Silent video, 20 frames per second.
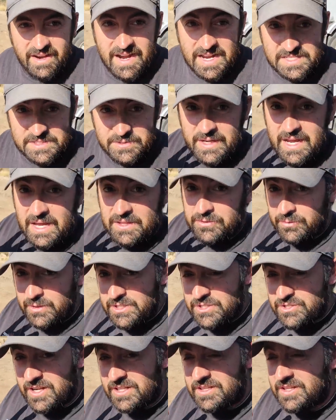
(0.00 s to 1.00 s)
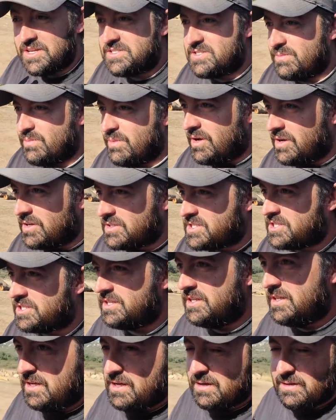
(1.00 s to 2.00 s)
right, so we got three truckloads of mulch
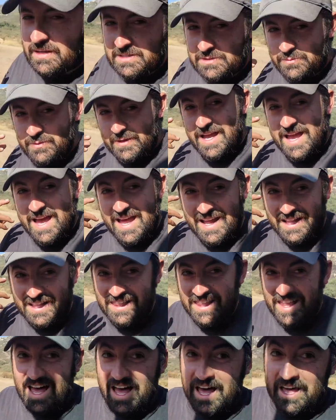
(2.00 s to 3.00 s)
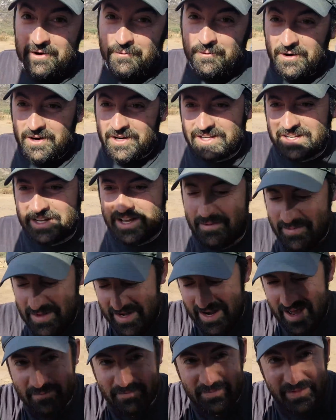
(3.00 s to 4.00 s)
because we got a lot of work coming
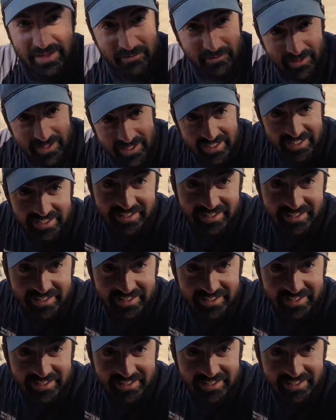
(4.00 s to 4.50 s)
up that we're gonna